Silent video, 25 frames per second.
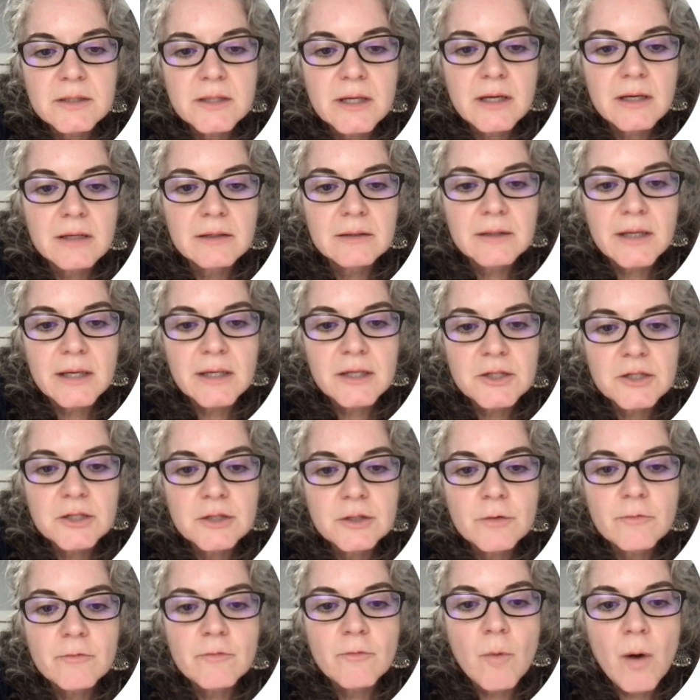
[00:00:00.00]
a collection
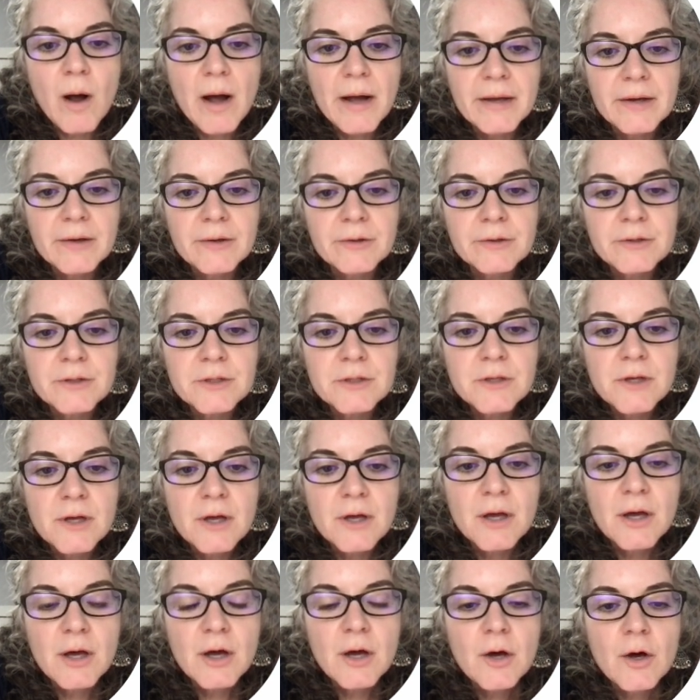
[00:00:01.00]
of wires
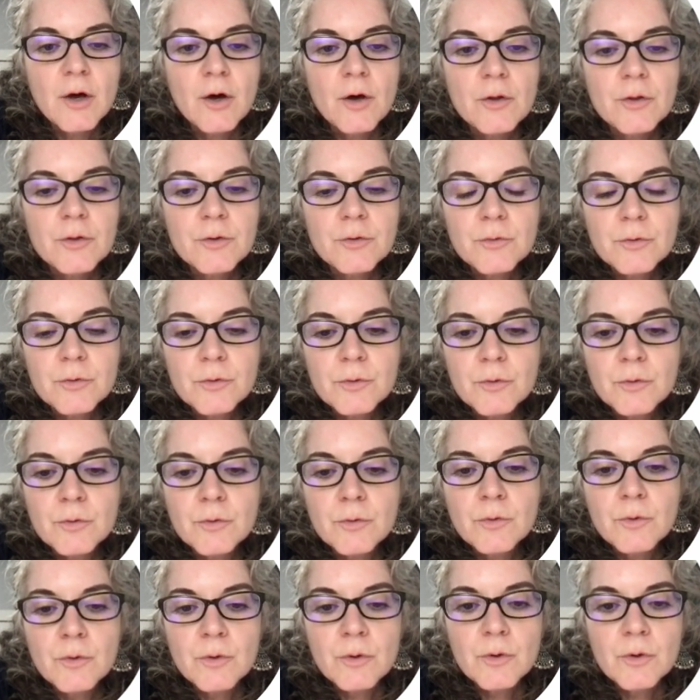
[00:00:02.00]

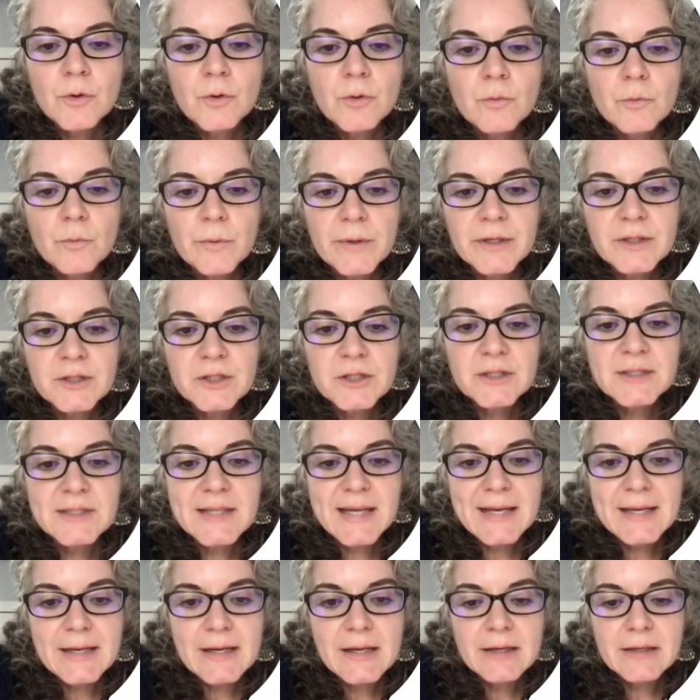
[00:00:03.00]
through which
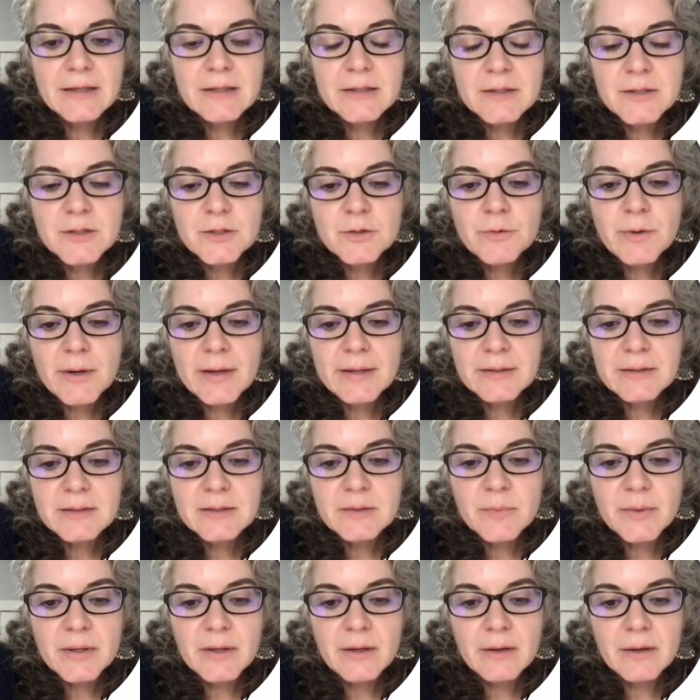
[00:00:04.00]
data is
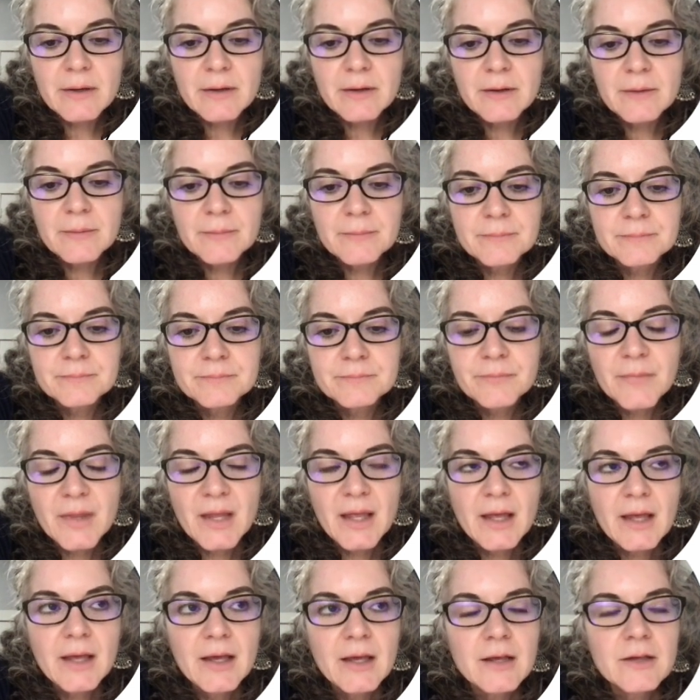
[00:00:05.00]
transmitted.
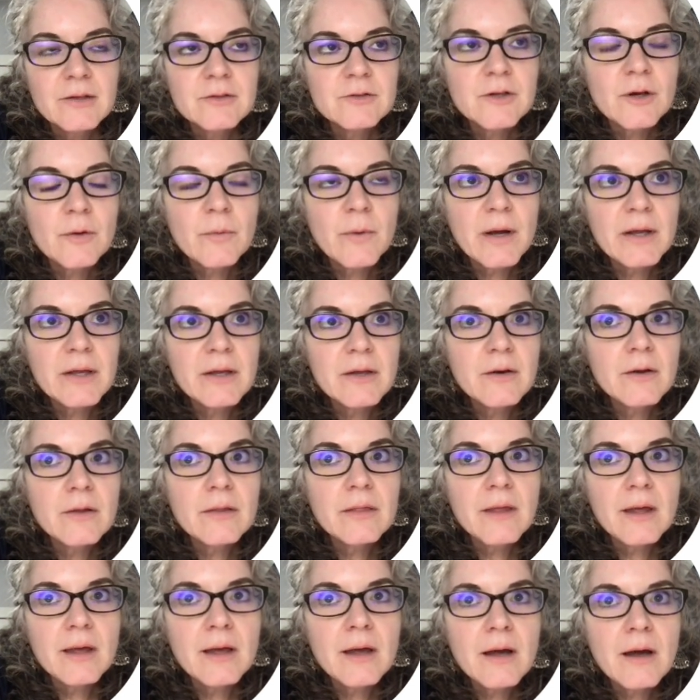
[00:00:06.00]
So I want you to
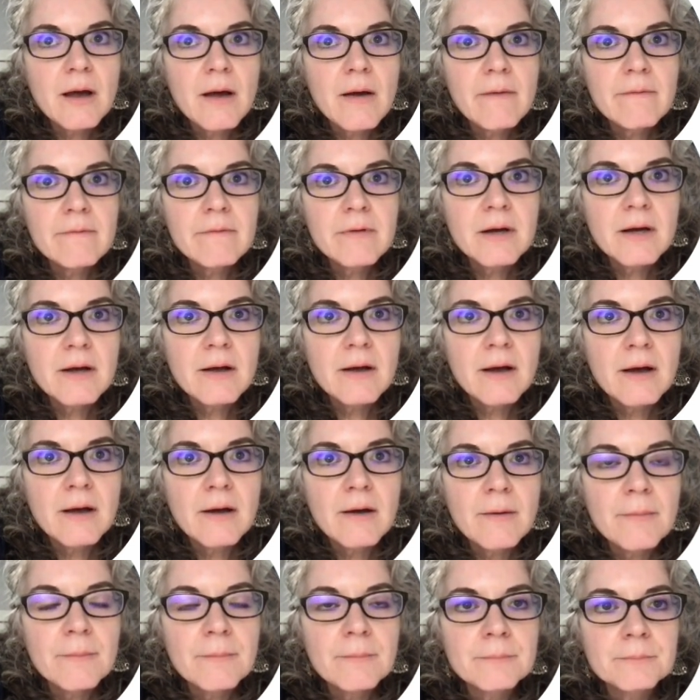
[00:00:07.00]
think of
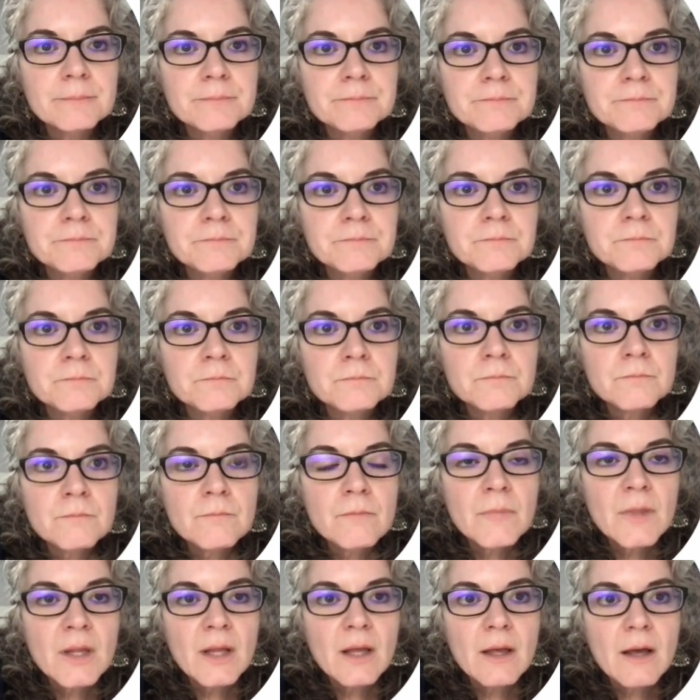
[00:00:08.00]

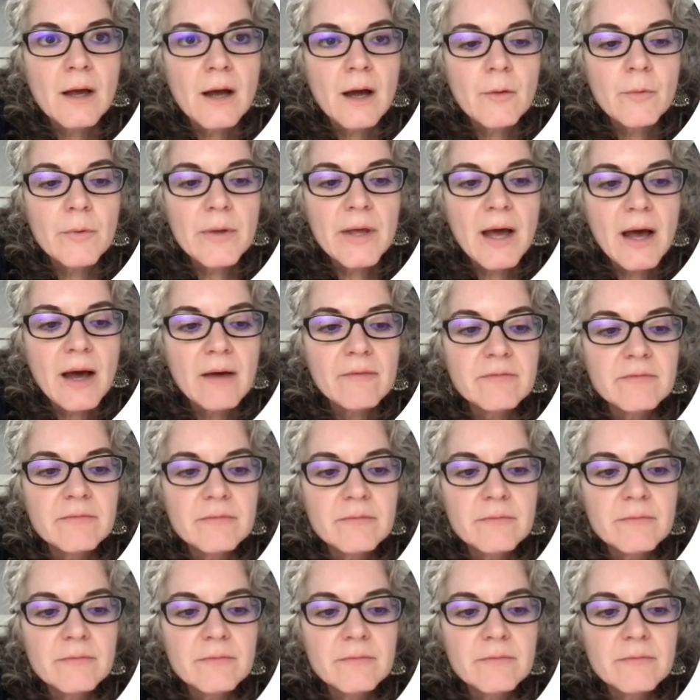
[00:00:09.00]
how we have